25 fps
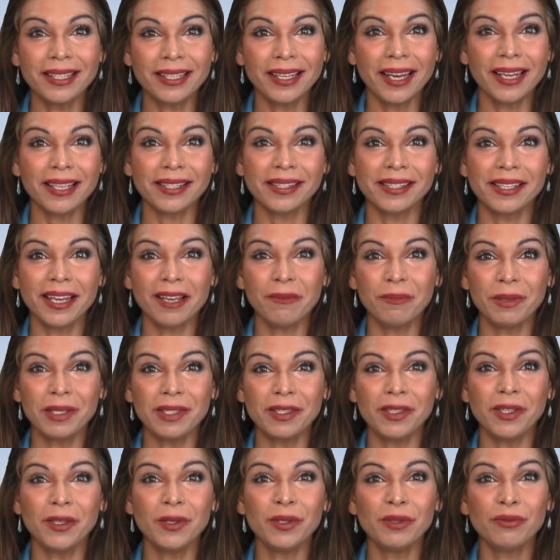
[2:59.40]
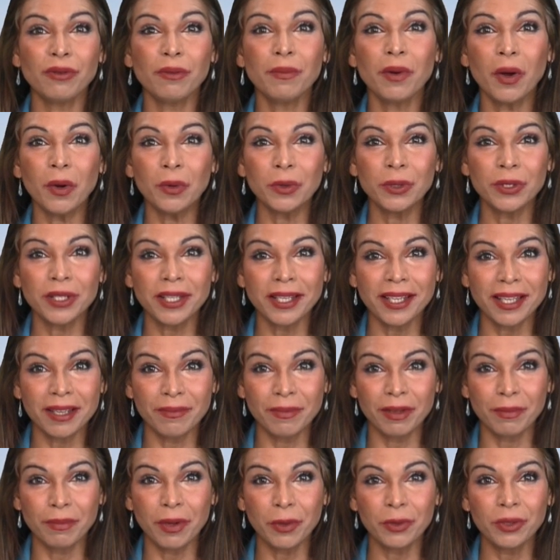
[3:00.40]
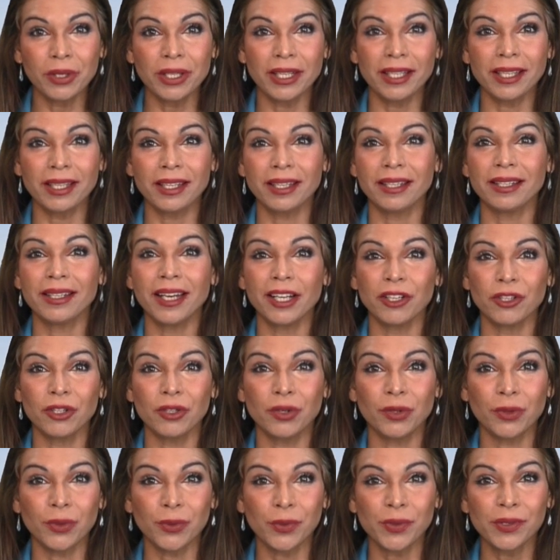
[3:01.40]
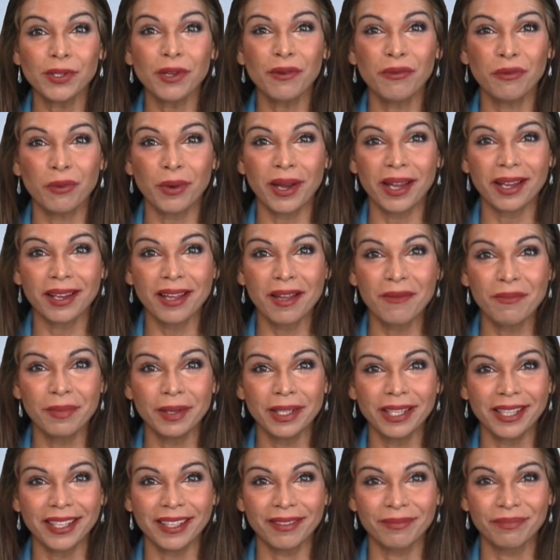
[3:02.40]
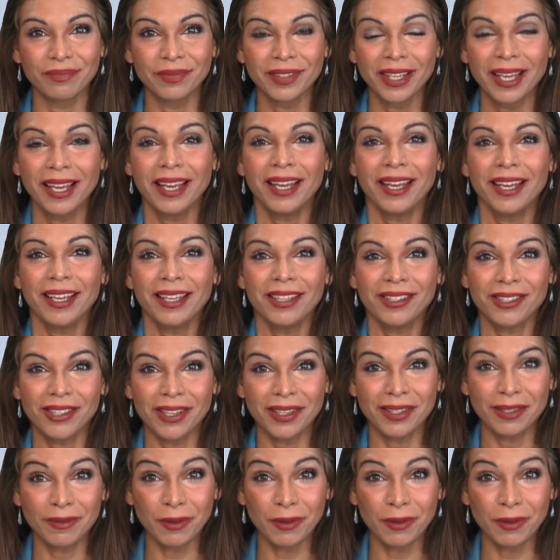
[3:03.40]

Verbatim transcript: next up is news from Altium, a multinational software company. Shares of